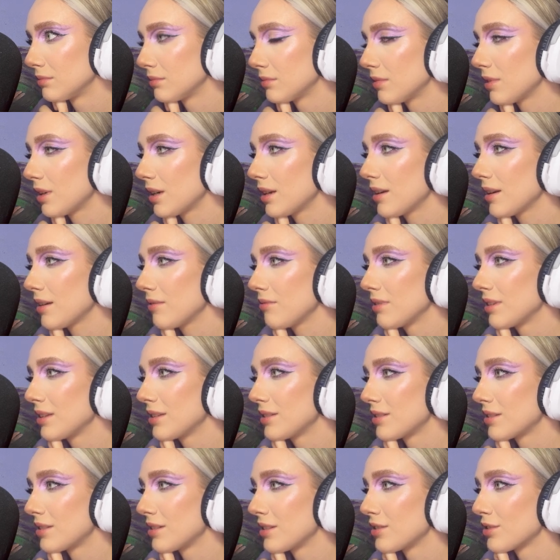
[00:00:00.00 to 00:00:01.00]
I have
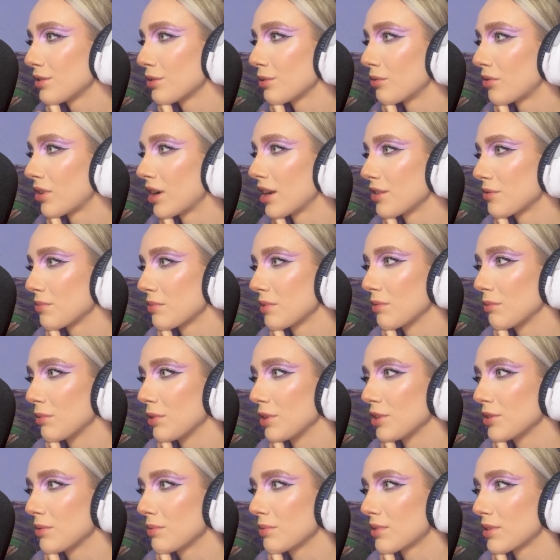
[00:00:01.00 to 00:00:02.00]
literally so raspy
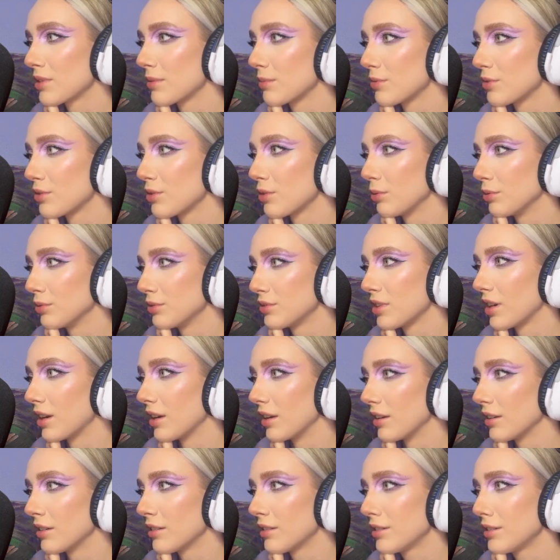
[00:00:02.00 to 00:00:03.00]
voice because I'm so
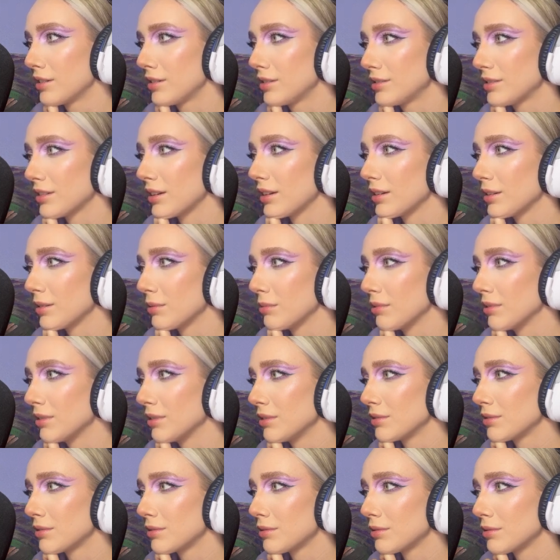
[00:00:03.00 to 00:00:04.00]
tired. I went
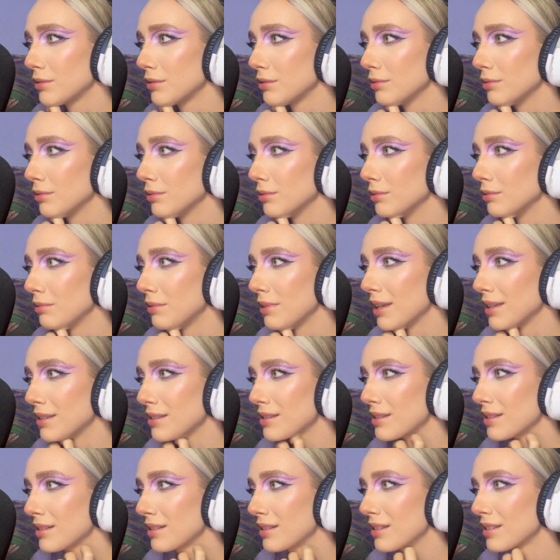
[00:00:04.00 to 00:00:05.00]
to
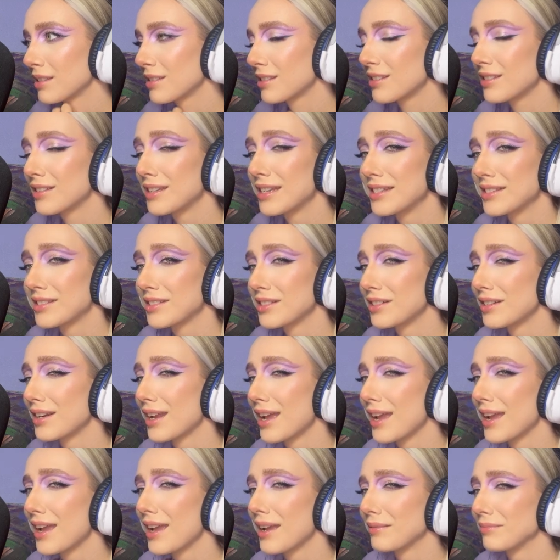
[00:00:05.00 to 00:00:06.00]
dancing lesson
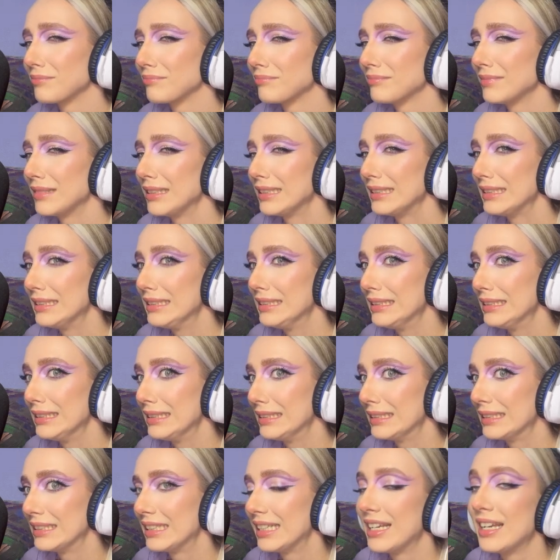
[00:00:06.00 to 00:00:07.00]
yesterday
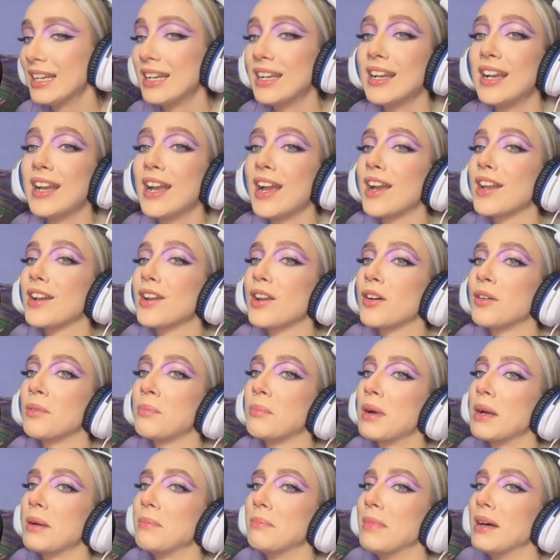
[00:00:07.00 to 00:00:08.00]
and now
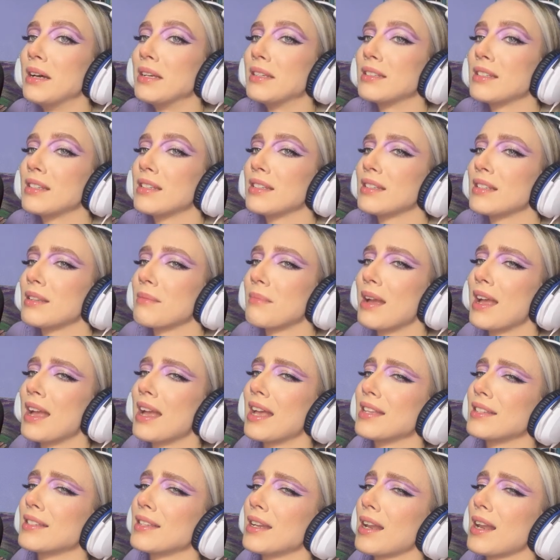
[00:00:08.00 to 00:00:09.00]
my muscles and my
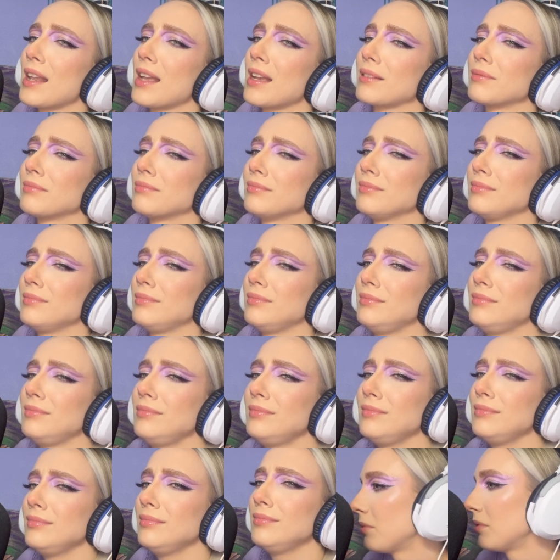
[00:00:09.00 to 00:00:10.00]
hands are like
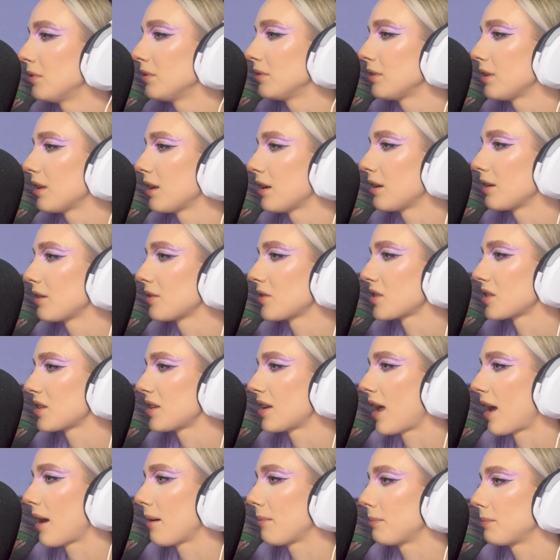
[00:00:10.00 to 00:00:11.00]
I want like
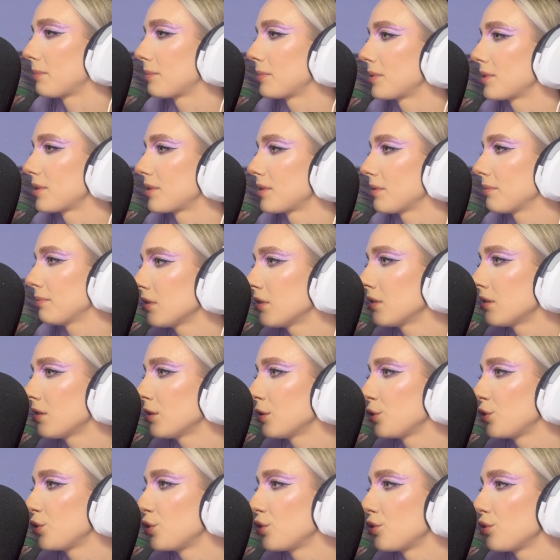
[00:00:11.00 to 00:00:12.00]
snaps. We're gonna
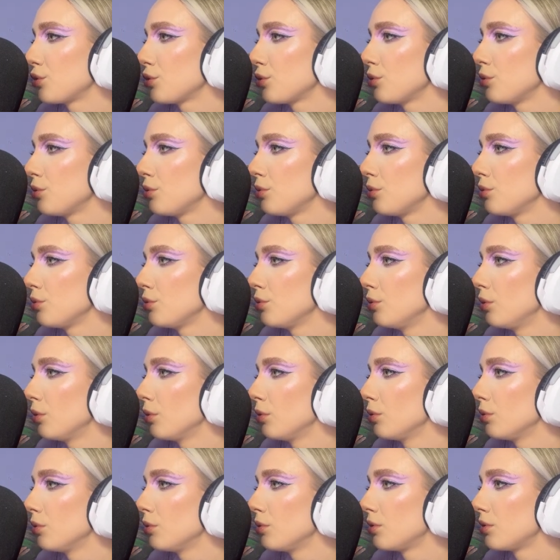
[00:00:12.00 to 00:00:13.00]

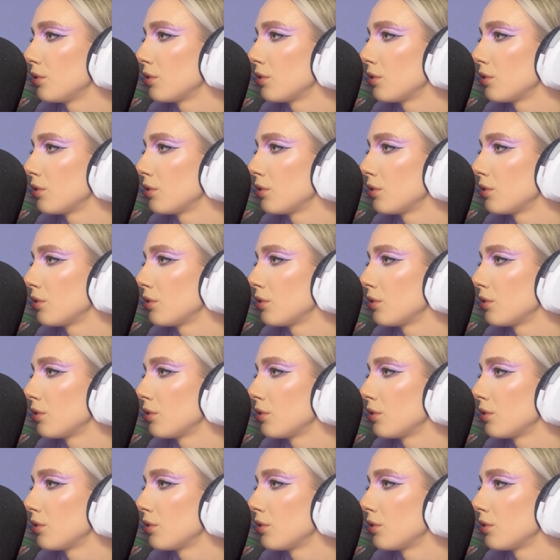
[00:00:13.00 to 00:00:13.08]
choose